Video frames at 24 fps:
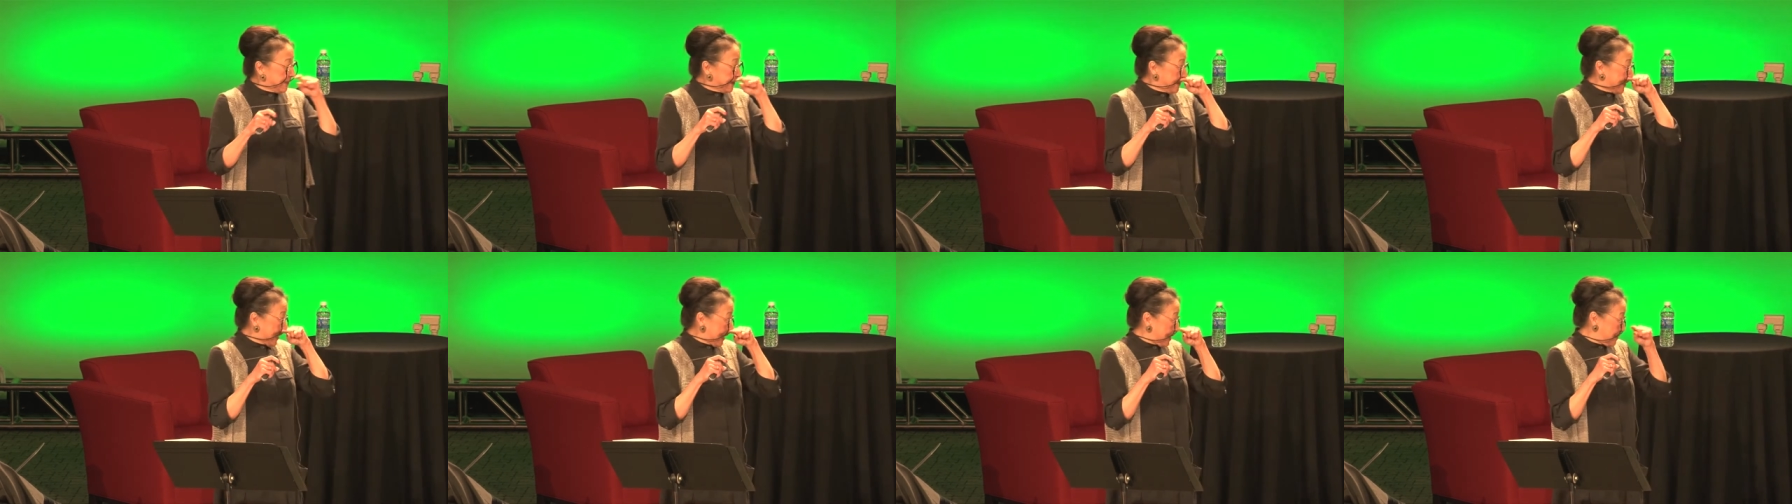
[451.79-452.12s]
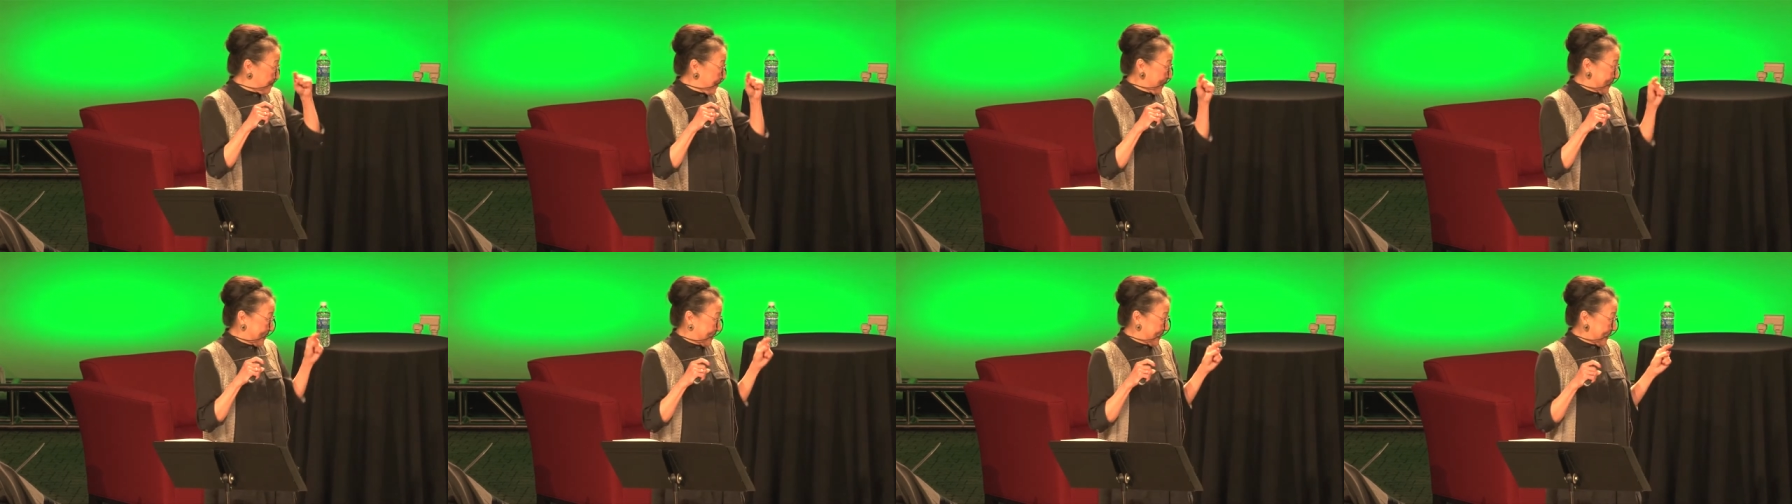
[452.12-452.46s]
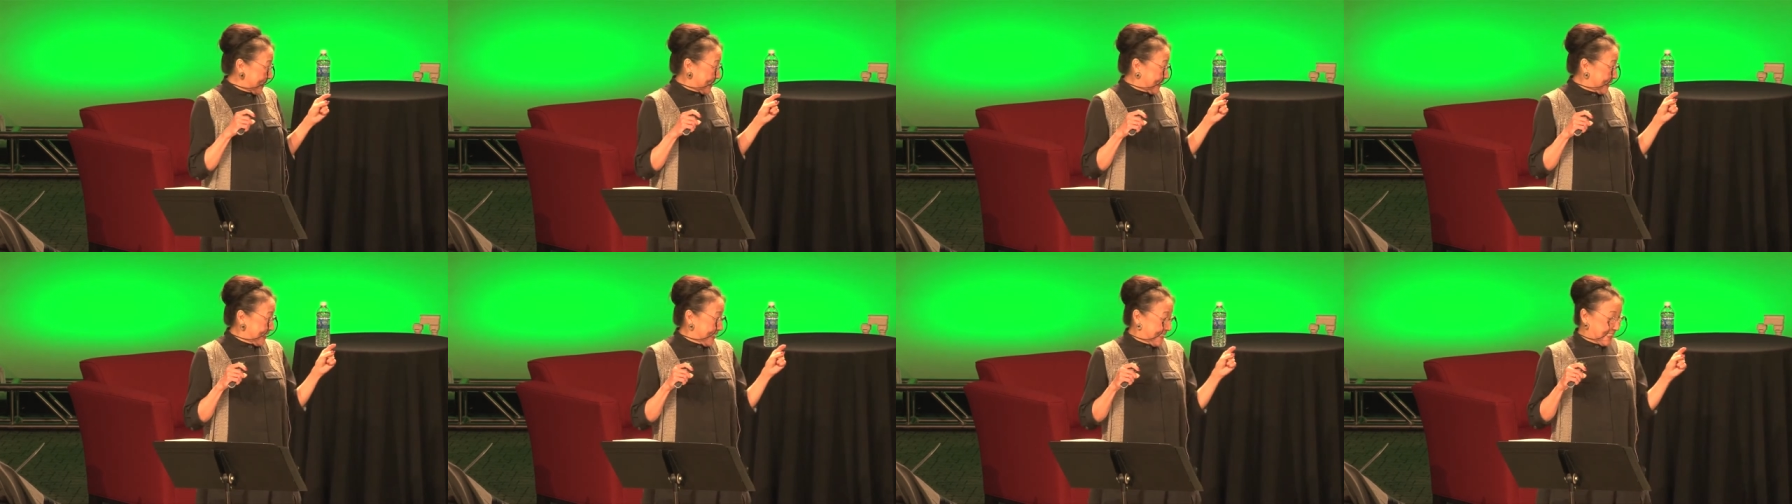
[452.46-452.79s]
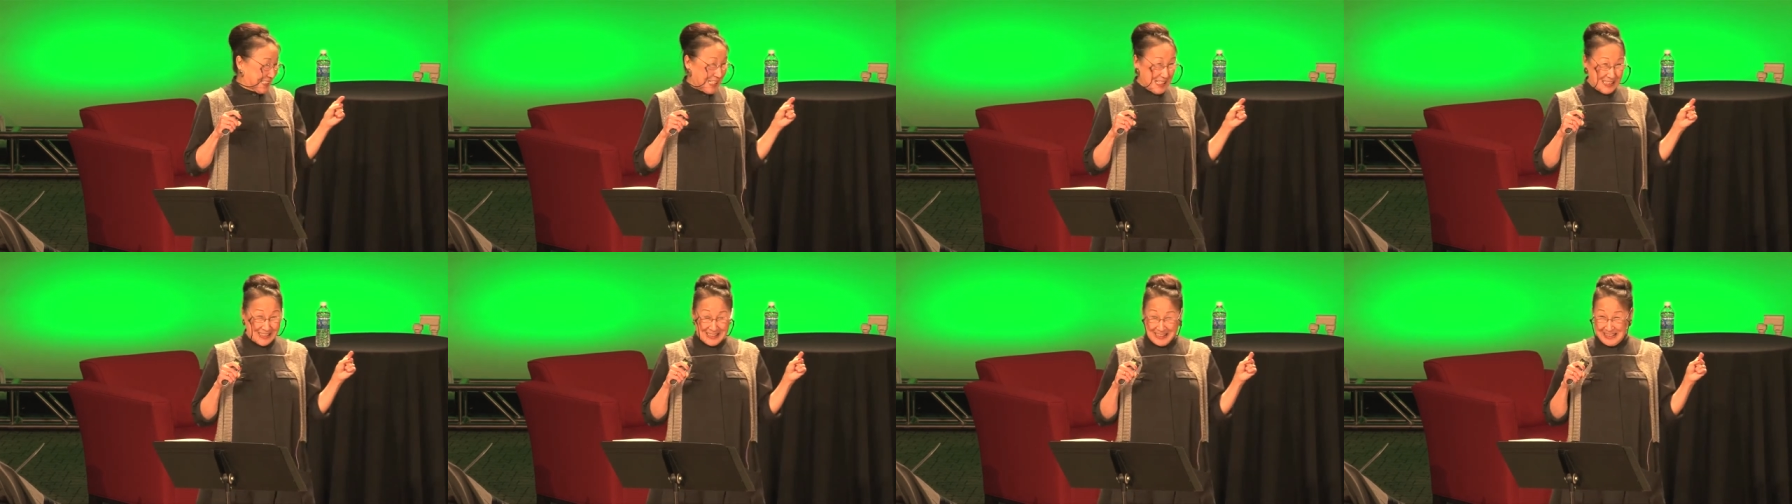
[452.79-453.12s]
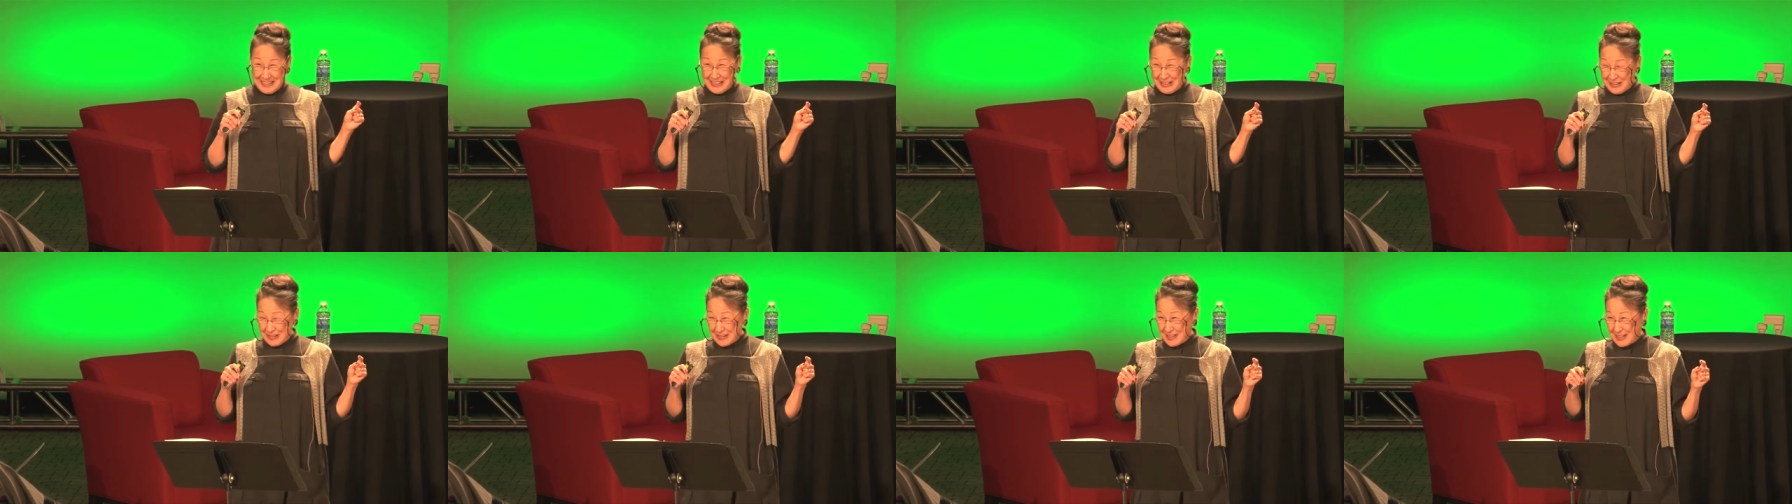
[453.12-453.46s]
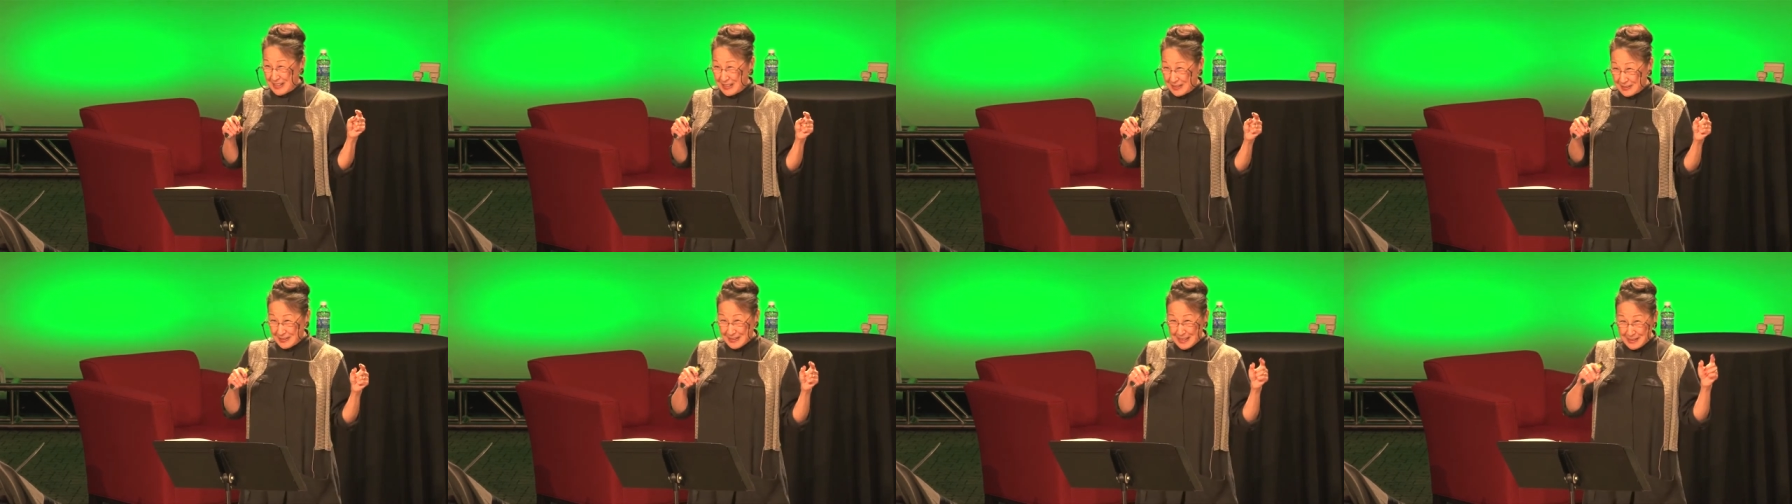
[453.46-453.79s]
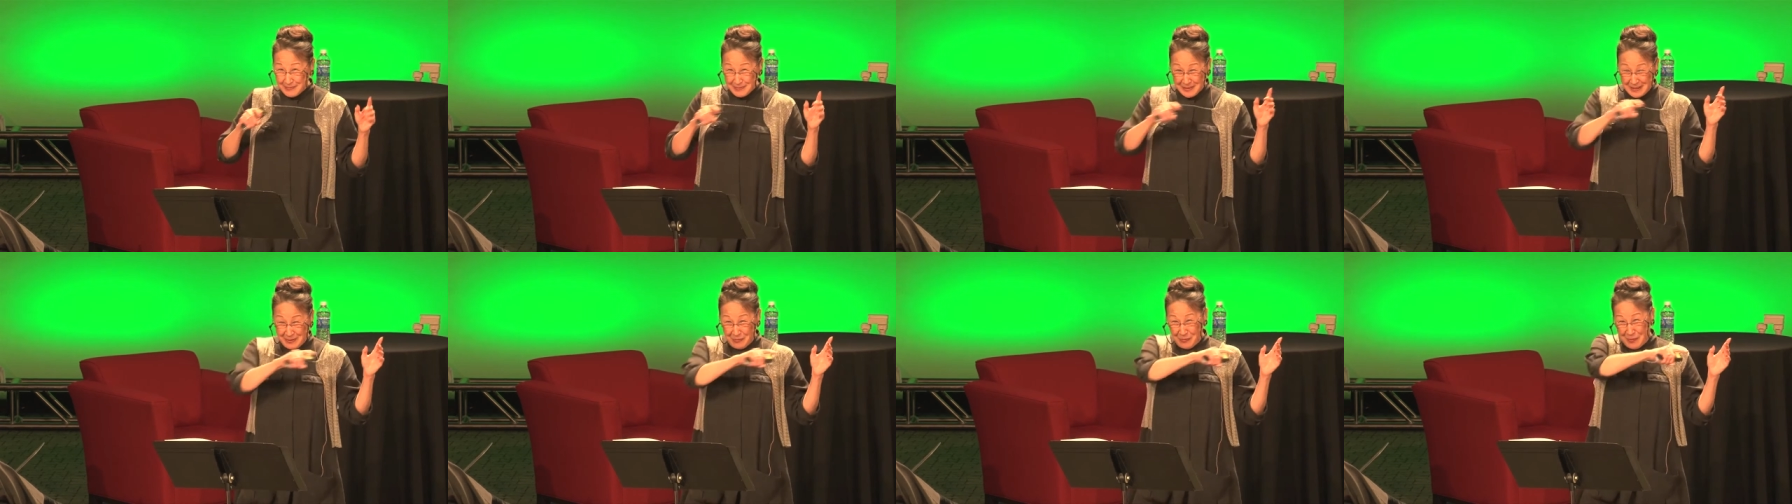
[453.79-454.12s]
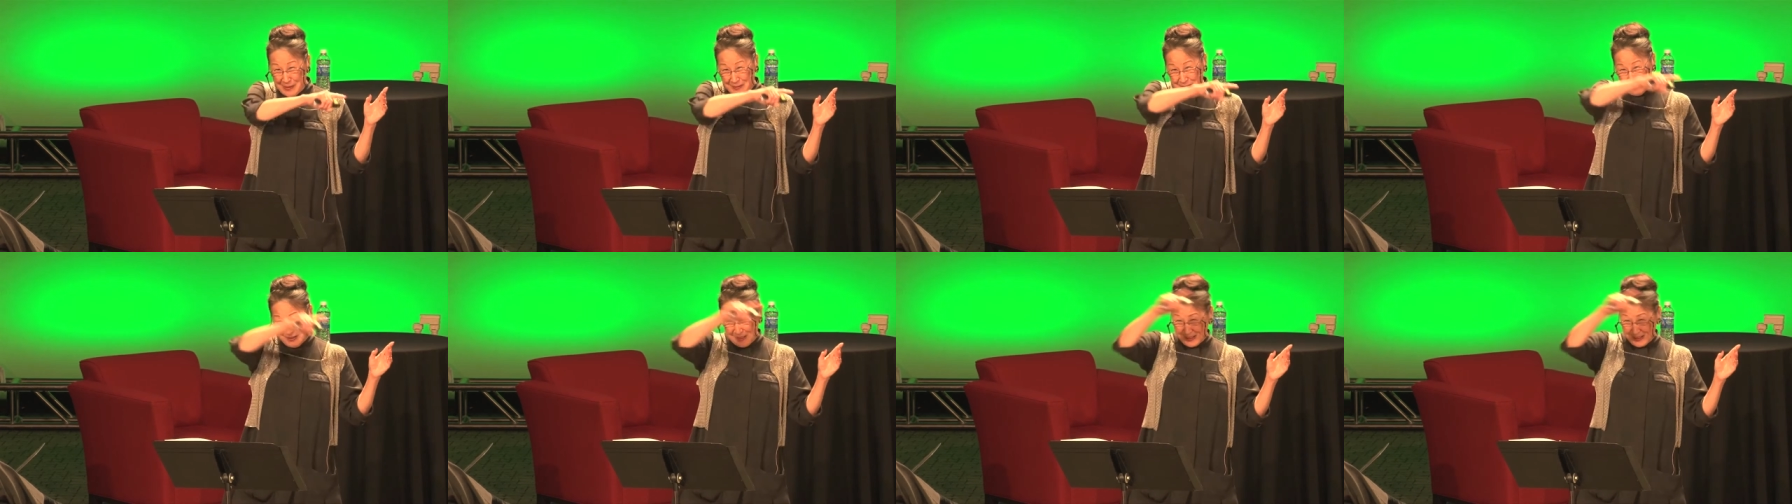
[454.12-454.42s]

that about 16,000 years ago, somebody walked